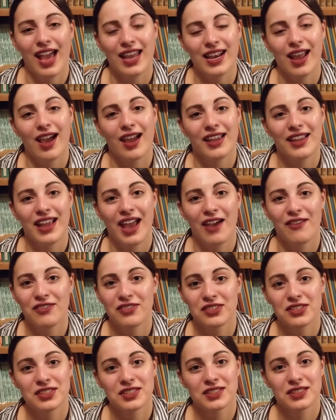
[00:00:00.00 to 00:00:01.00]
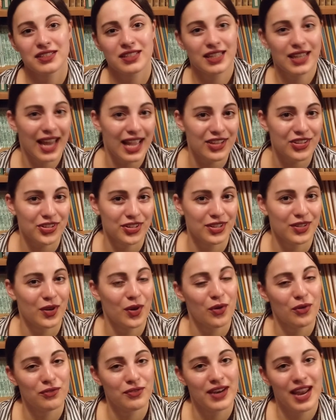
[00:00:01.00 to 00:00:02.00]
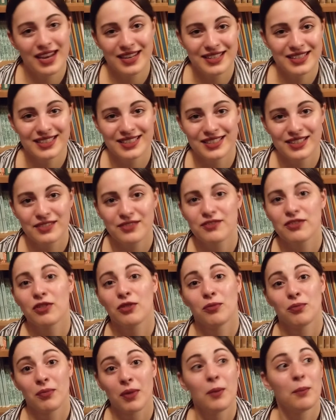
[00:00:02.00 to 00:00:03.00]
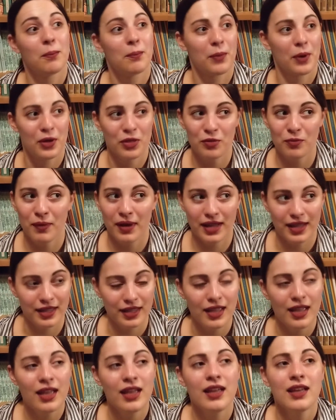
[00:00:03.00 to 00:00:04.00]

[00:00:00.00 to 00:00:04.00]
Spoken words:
And I have a collection of letters from both my